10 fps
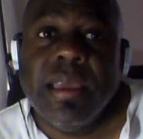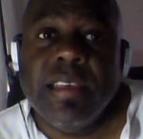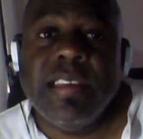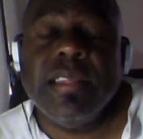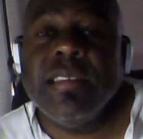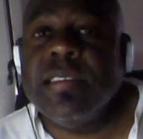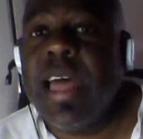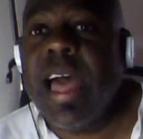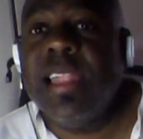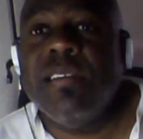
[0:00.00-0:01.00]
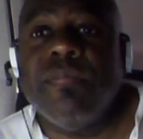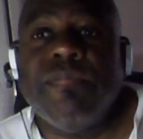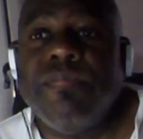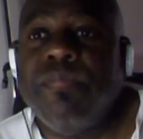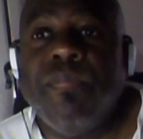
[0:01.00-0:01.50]
Is it the style
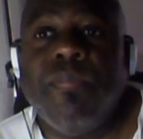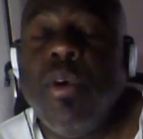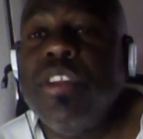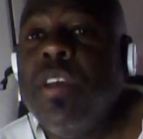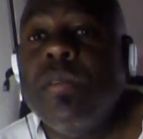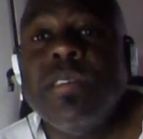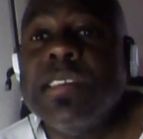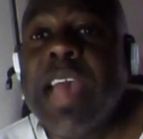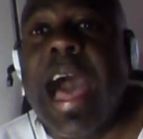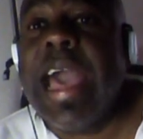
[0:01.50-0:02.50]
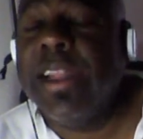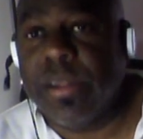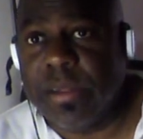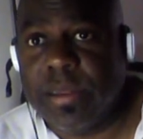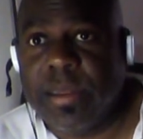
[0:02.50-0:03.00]
of Roy Jones's
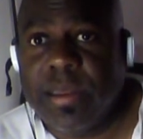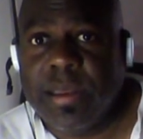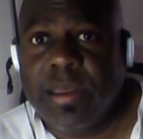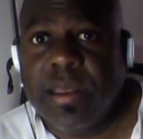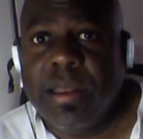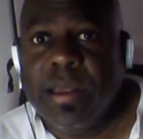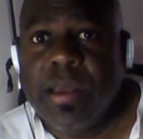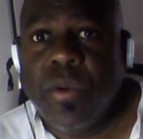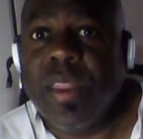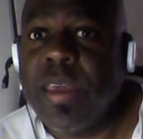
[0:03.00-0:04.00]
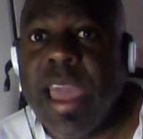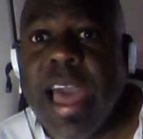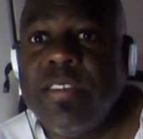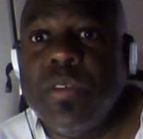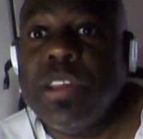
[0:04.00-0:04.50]
idol? One of the
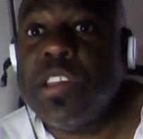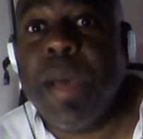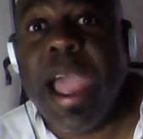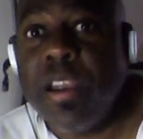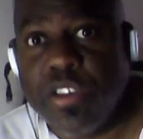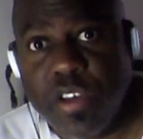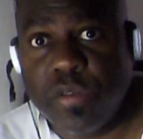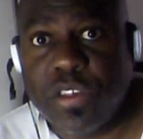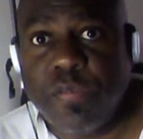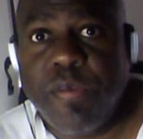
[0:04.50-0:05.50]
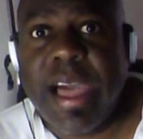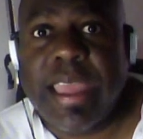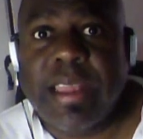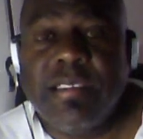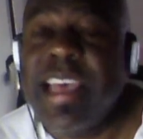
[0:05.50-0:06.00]
guys who inspired Jones to
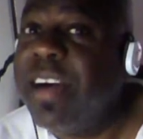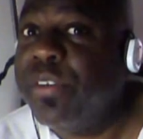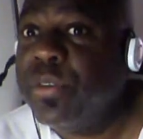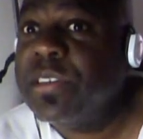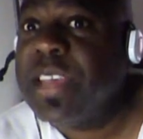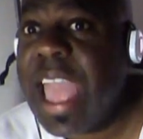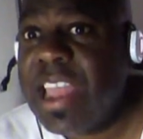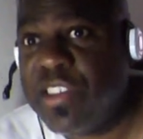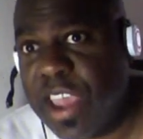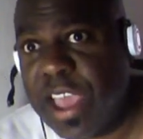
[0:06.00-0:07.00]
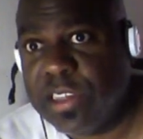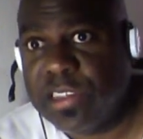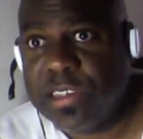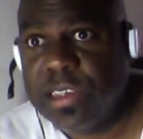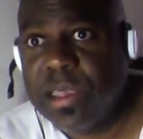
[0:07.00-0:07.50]
fight, Salvador
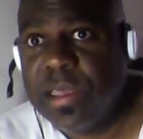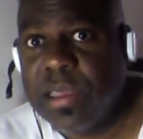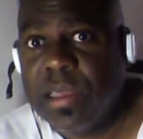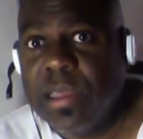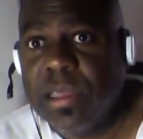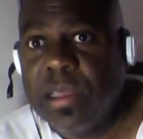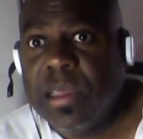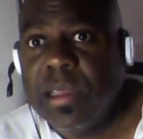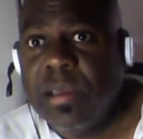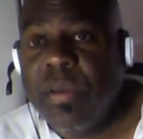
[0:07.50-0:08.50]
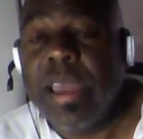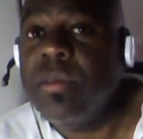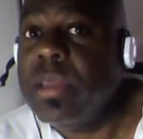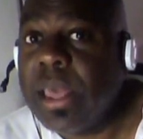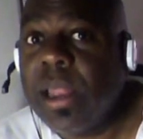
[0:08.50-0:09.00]
Sanchez. Right,
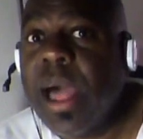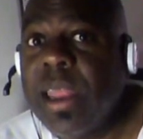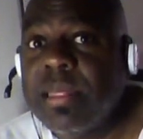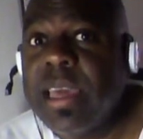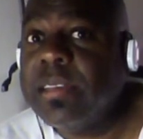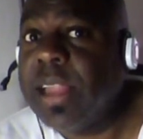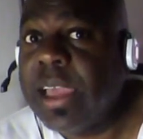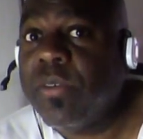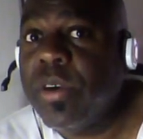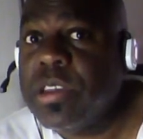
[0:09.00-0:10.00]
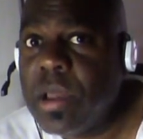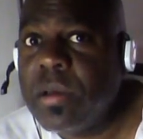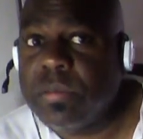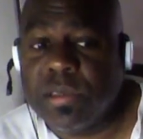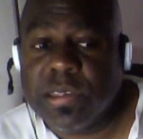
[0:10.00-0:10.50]
who did a lot of things like Roy
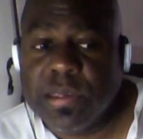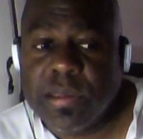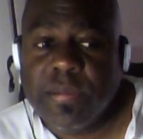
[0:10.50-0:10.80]
Jones.